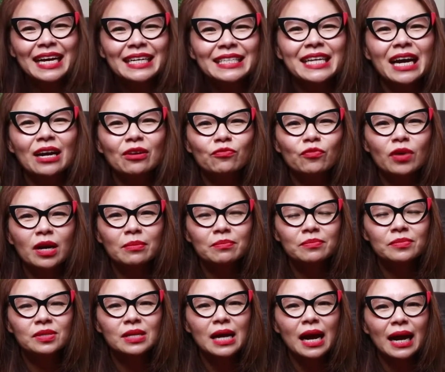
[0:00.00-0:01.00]
dark
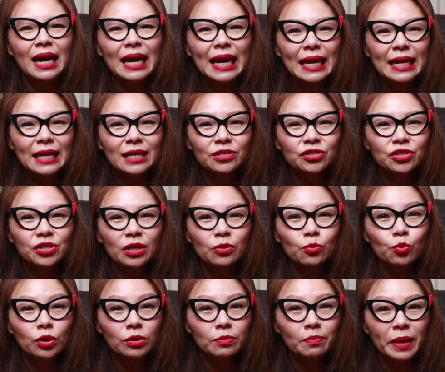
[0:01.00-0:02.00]
rums are aged in
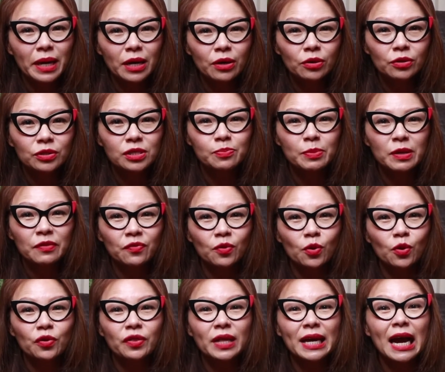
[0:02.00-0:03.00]
wooden barrels
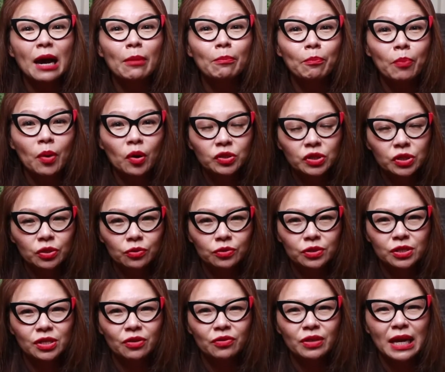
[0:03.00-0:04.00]
before they are bottled,
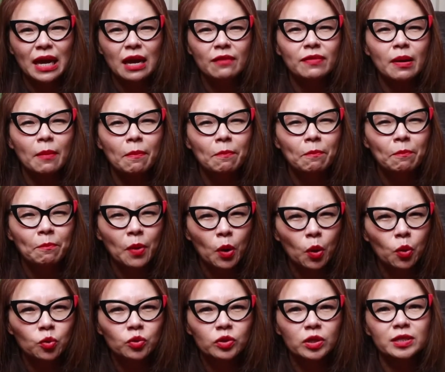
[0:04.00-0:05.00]
so they have a
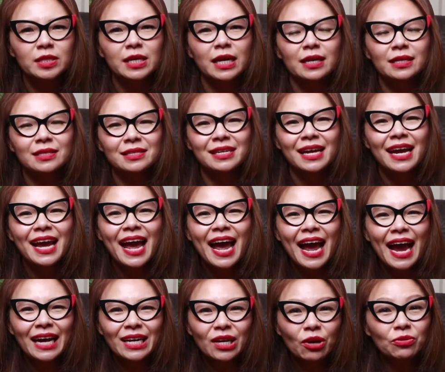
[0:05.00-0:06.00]
bolder taste.
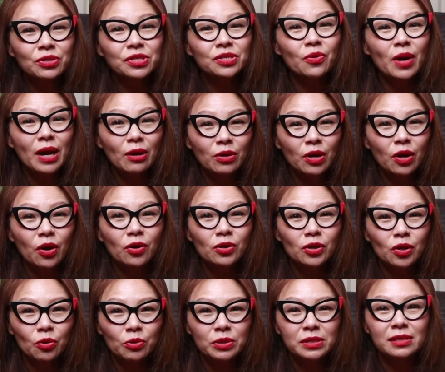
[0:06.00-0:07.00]
And also, alcohol
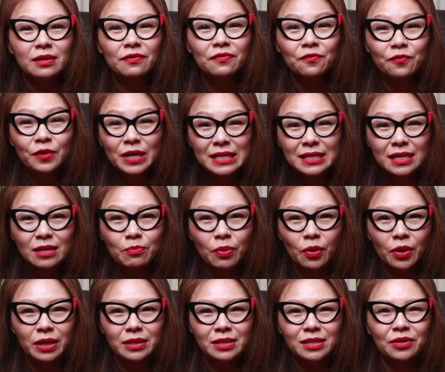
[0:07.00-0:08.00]
lowers the freezing
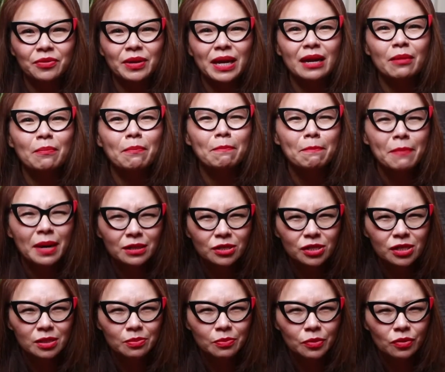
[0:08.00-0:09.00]
point, so you get a much
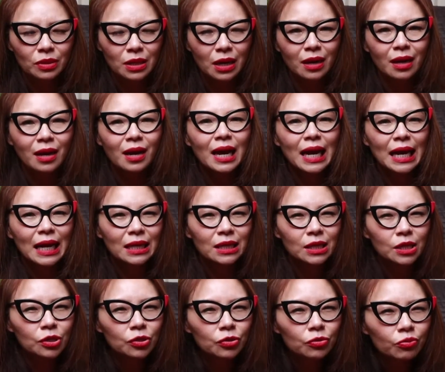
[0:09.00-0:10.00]
smoother and
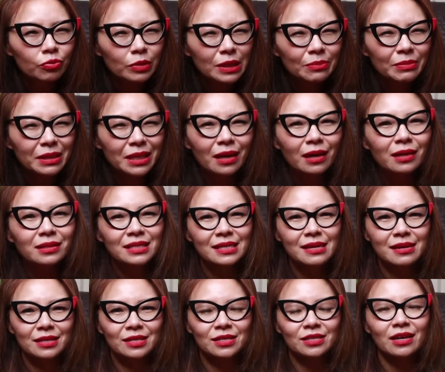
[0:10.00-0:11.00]
creamier
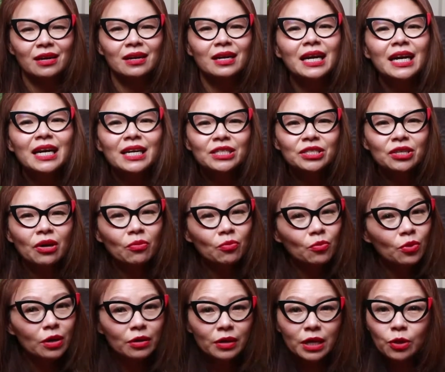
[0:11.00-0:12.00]
texture. Don't
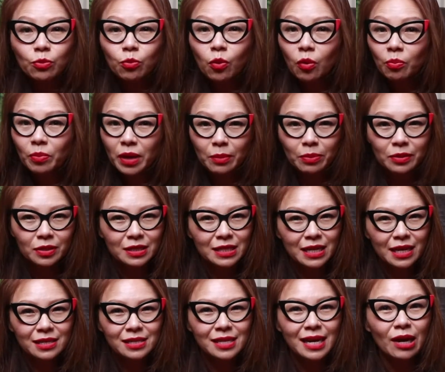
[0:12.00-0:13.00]
worry, you won't be able to
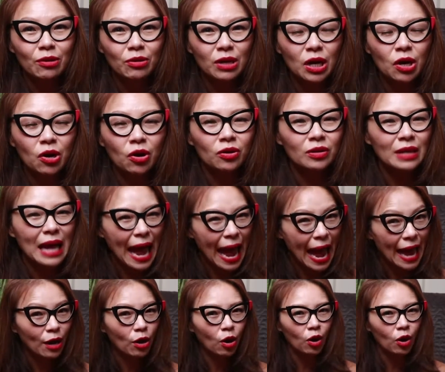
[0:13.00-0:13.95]
taste the alcohol at